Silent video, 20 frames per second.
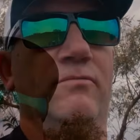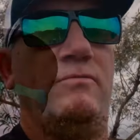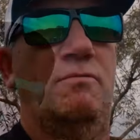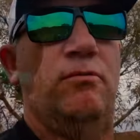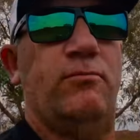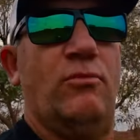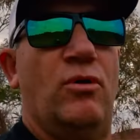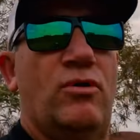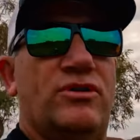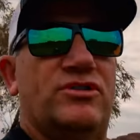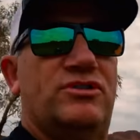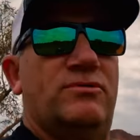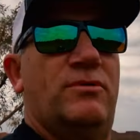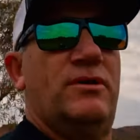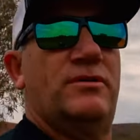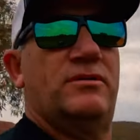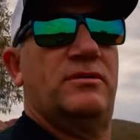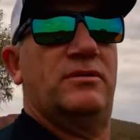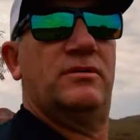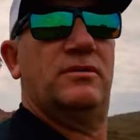What more could you
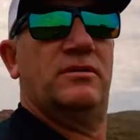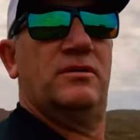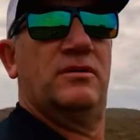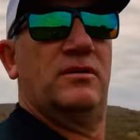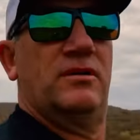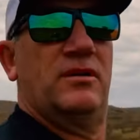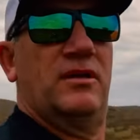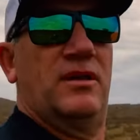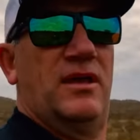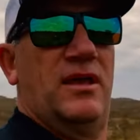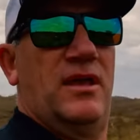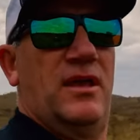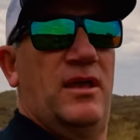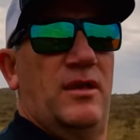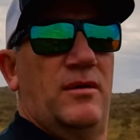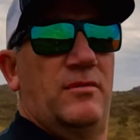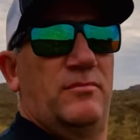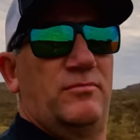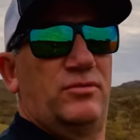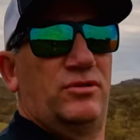want?
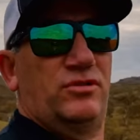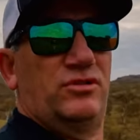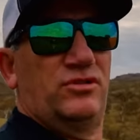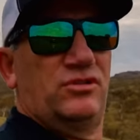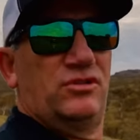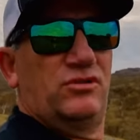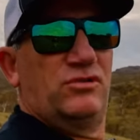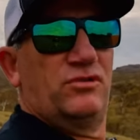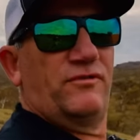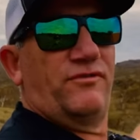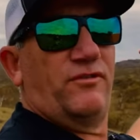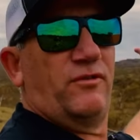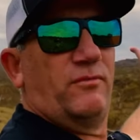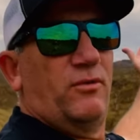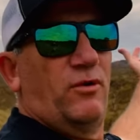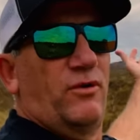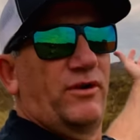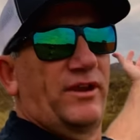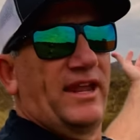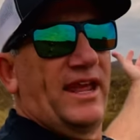Beautiful
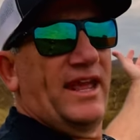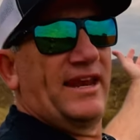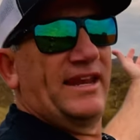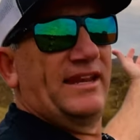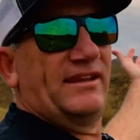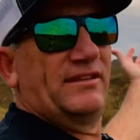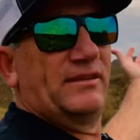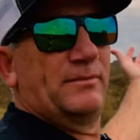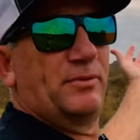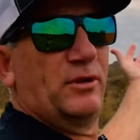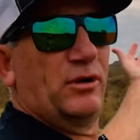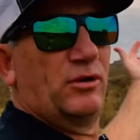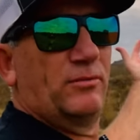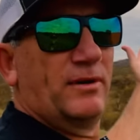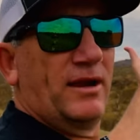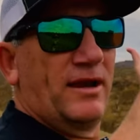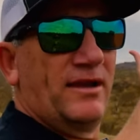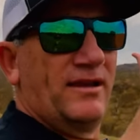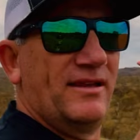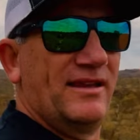morning out here in the
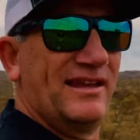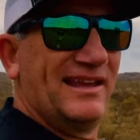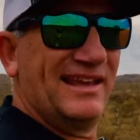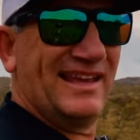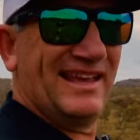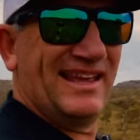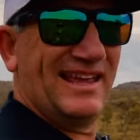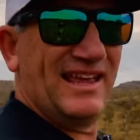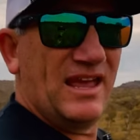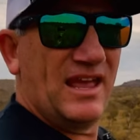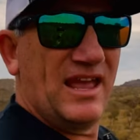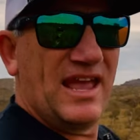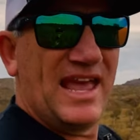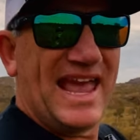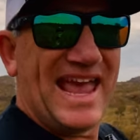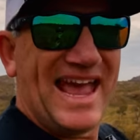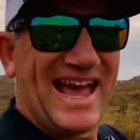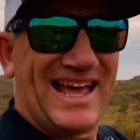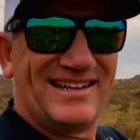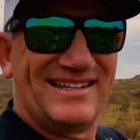Pilbara,
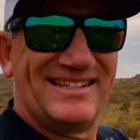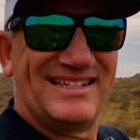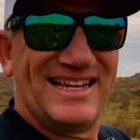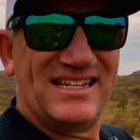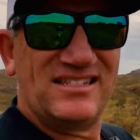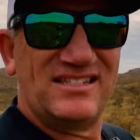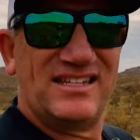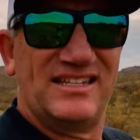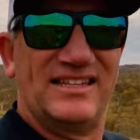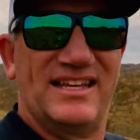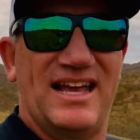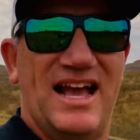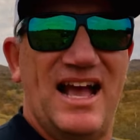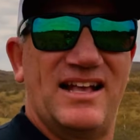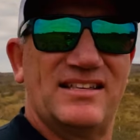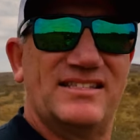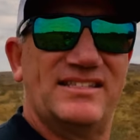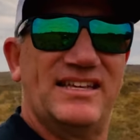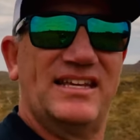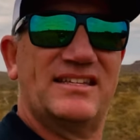out testing the
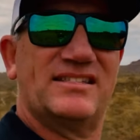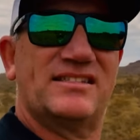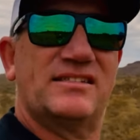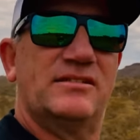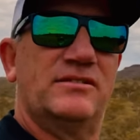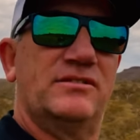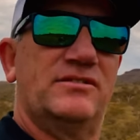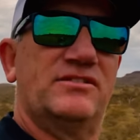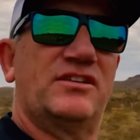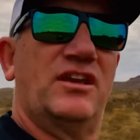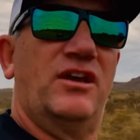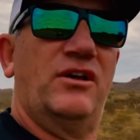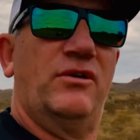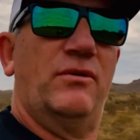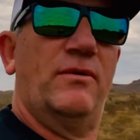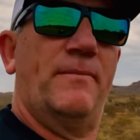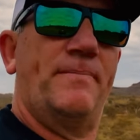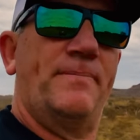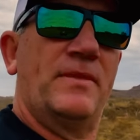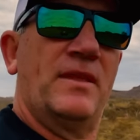R6,
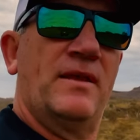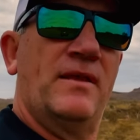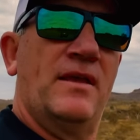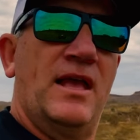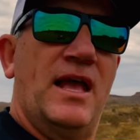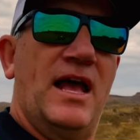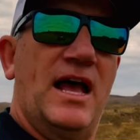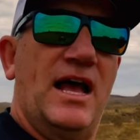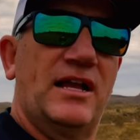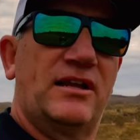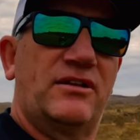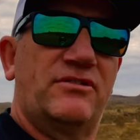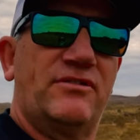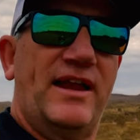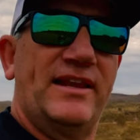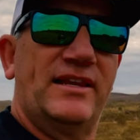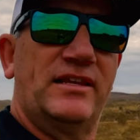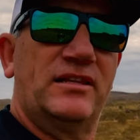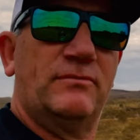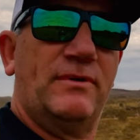so a
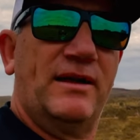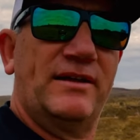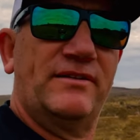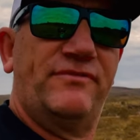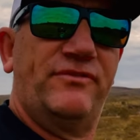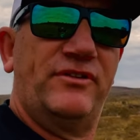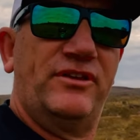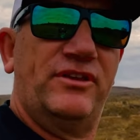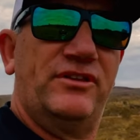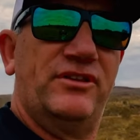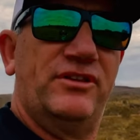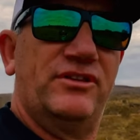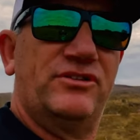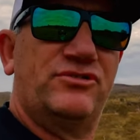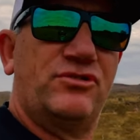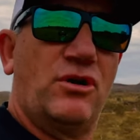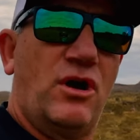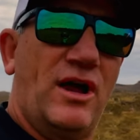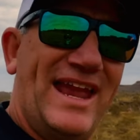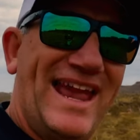great little one for you to
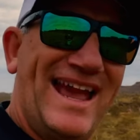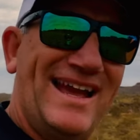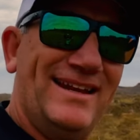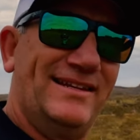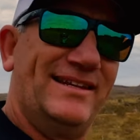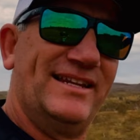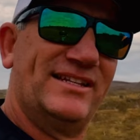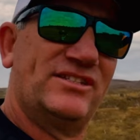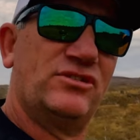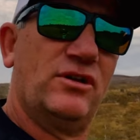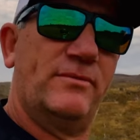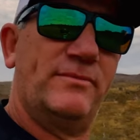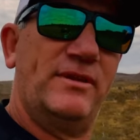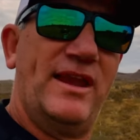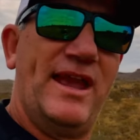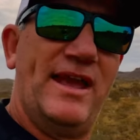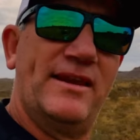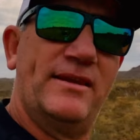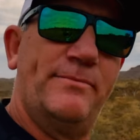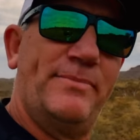try out next time you're
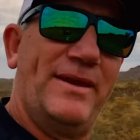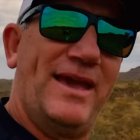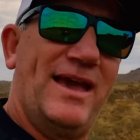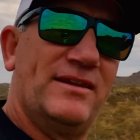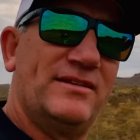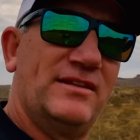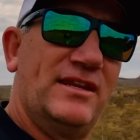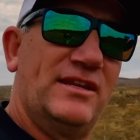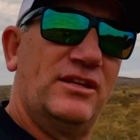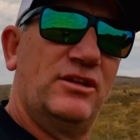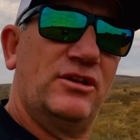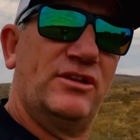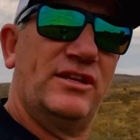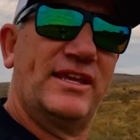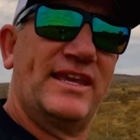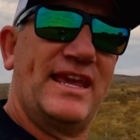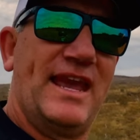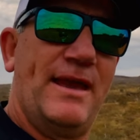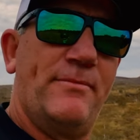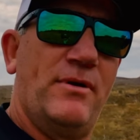out and about and you've got your
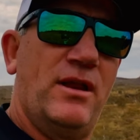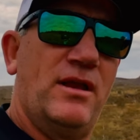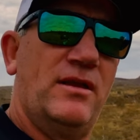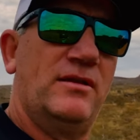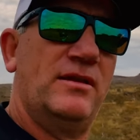camera.